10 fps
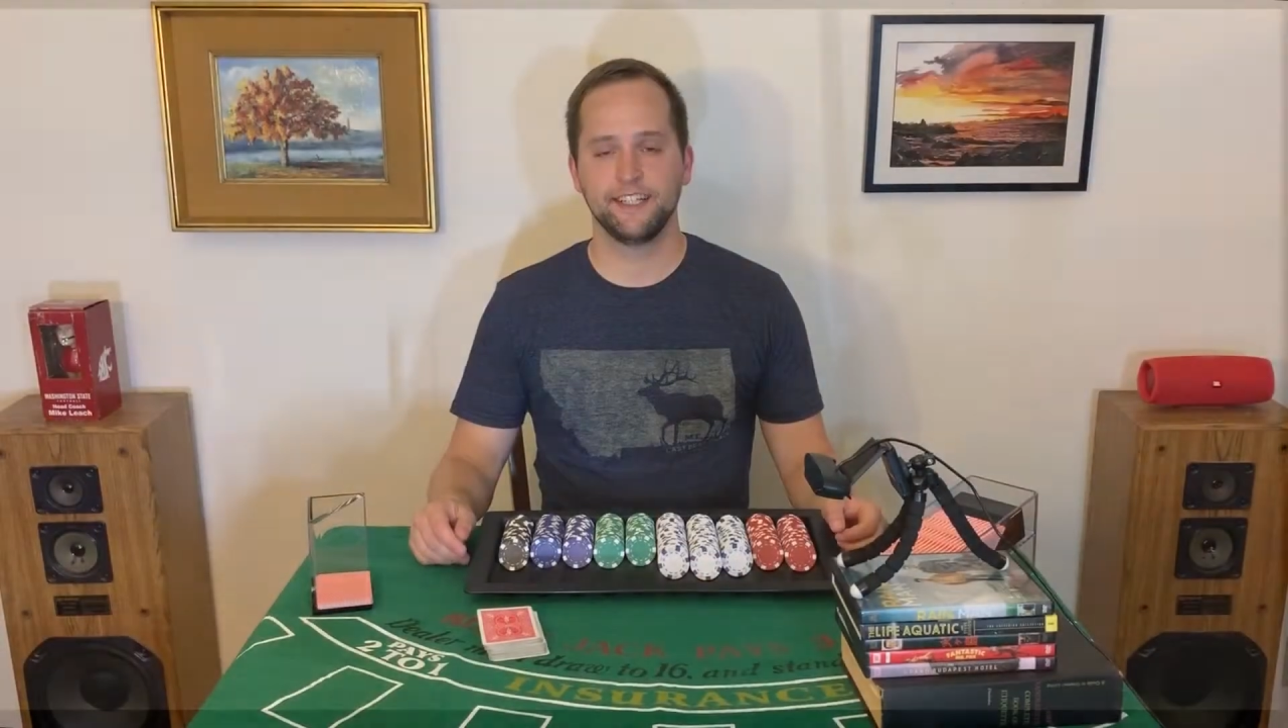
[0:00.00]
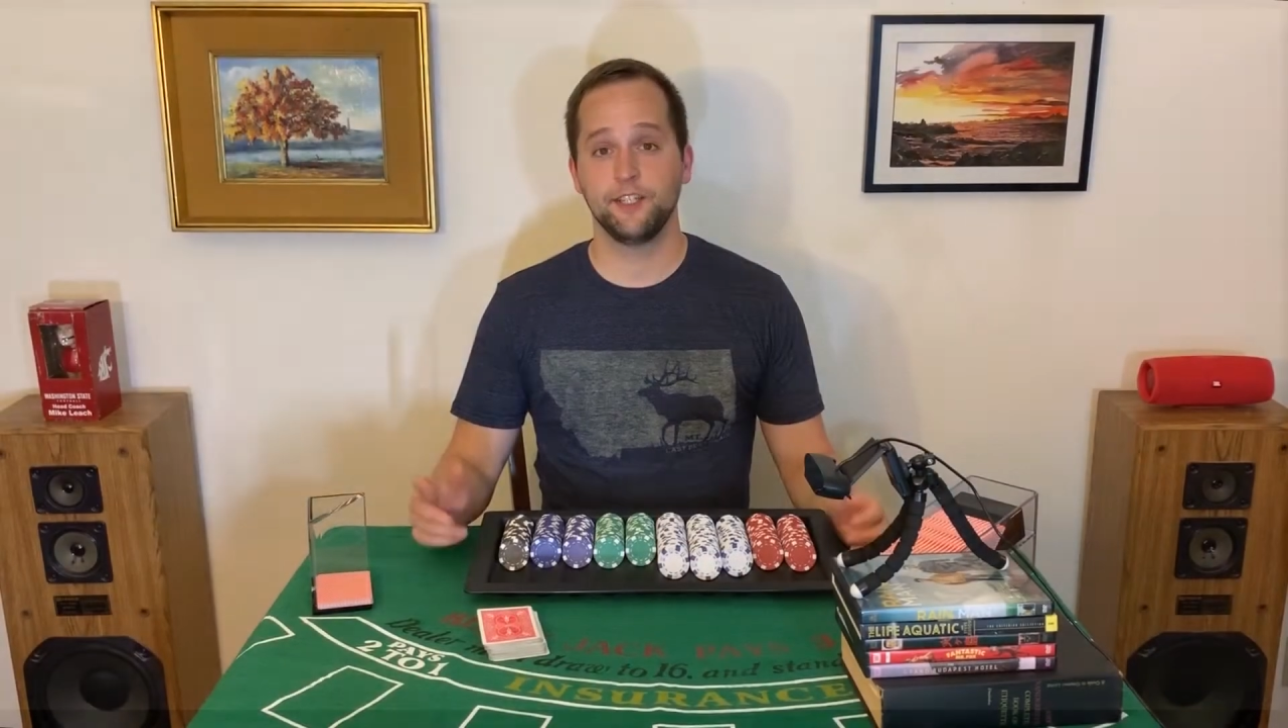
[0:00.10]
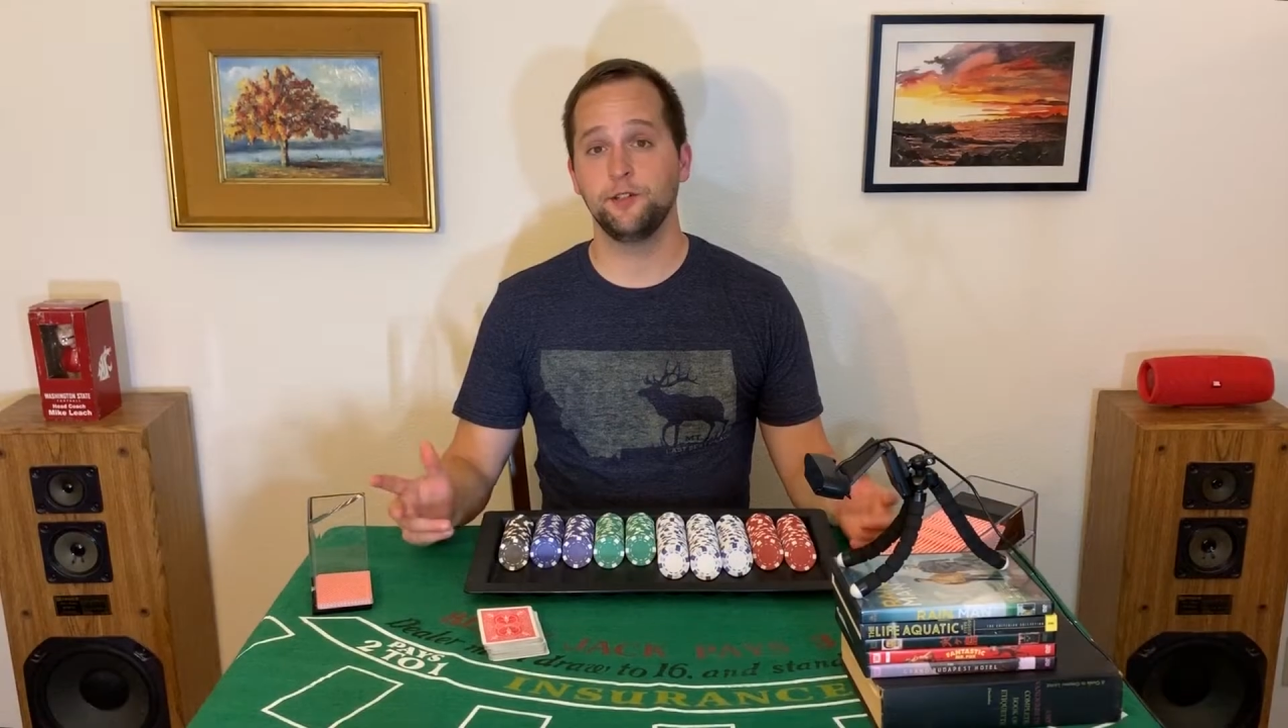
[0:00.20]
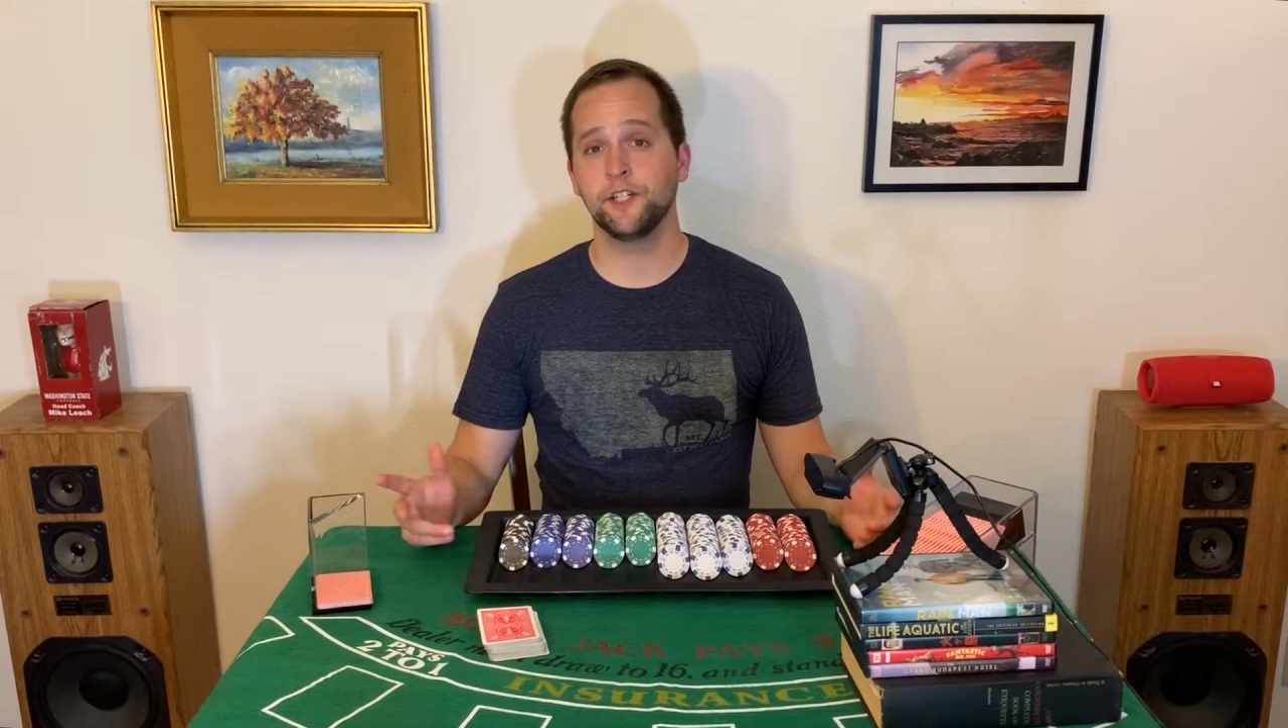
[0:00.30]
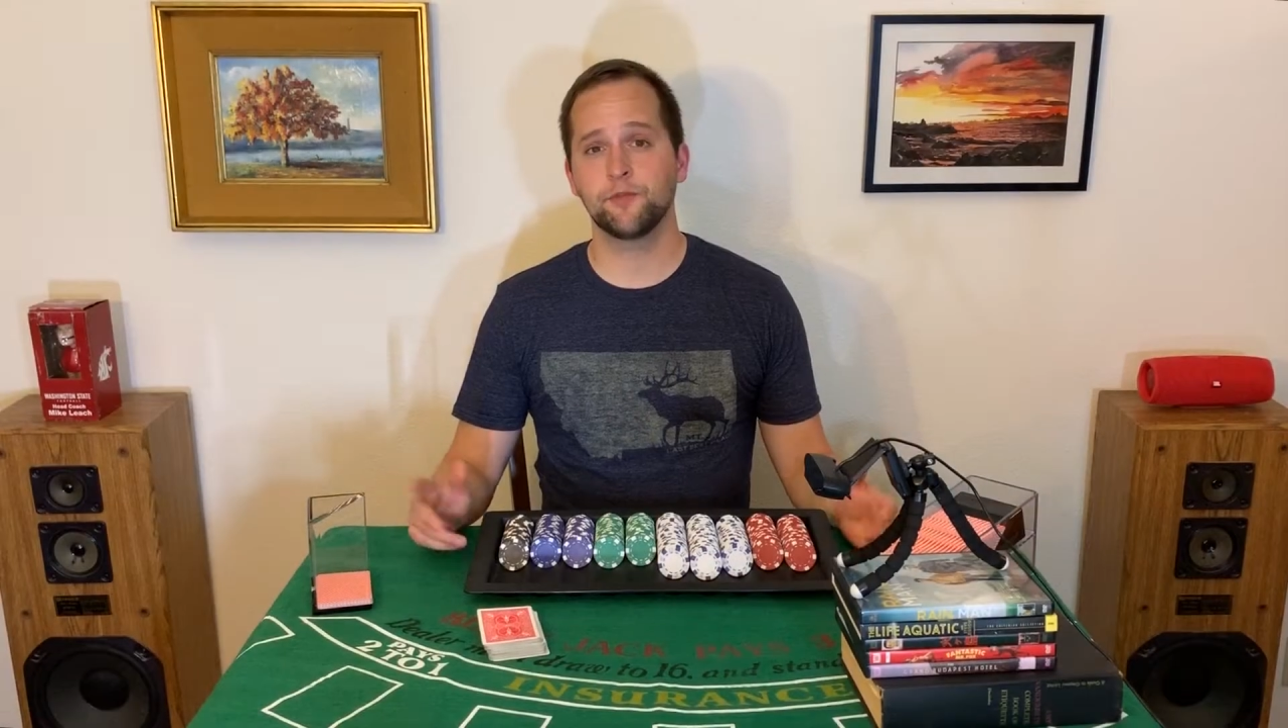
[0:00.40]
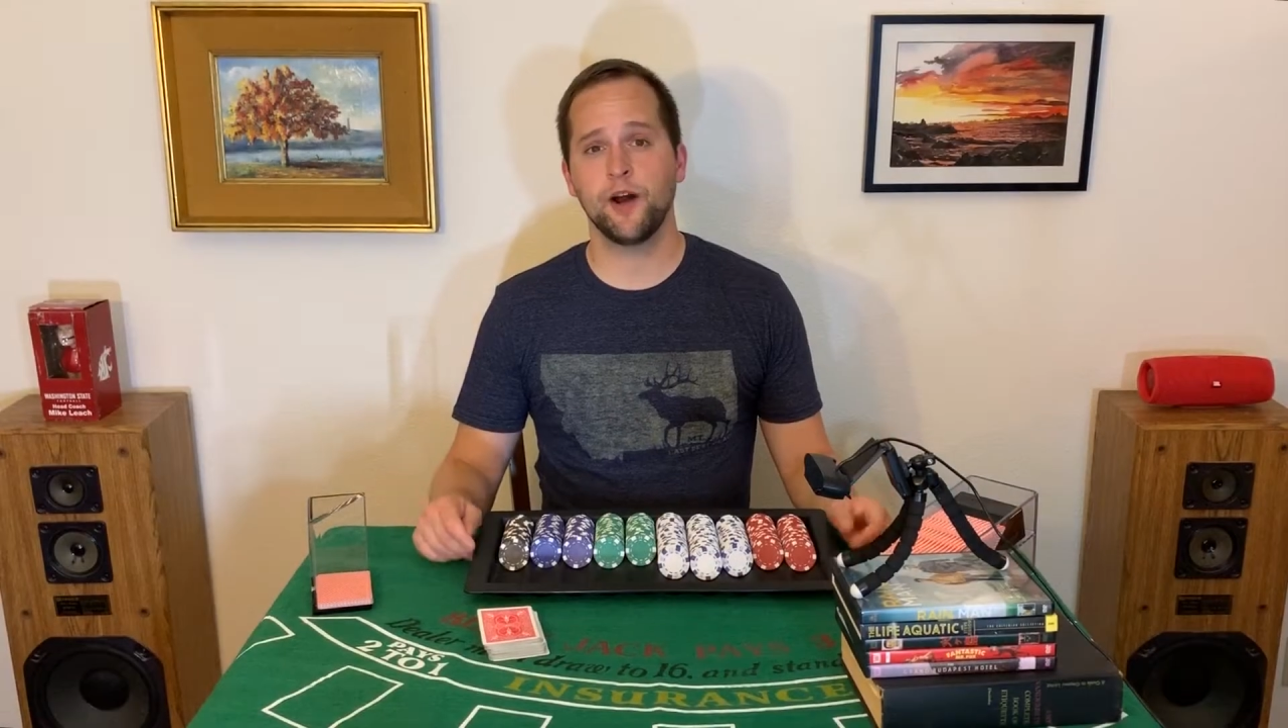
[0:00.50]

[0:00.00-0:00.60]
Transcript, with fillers: You just